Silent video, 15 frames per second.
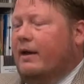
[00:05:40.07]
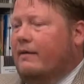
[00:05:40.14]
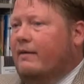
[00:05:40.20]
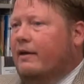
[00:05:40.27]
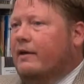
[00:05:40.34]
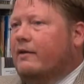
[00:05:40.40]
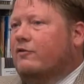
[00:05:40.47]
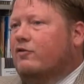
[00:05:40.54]
I
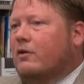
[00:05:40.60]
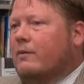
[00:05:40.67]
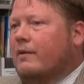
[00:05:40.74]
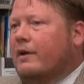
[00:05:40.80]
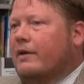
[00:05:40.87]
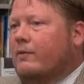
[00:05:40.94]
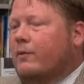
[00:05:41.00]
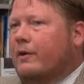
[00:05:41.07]
think, in
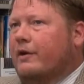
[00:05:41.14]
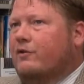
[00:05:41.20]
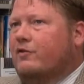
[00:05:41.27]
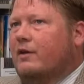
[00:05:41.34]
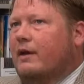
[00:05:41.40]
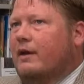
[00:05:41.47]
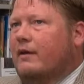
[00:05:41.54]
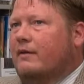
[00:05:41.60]
Germany,
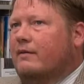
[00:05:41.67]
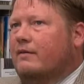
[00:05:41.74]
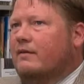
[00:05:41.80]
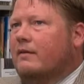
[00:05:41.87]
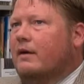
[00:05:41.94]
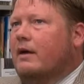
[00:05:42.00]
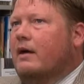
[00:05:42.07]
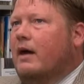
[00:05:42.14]
which is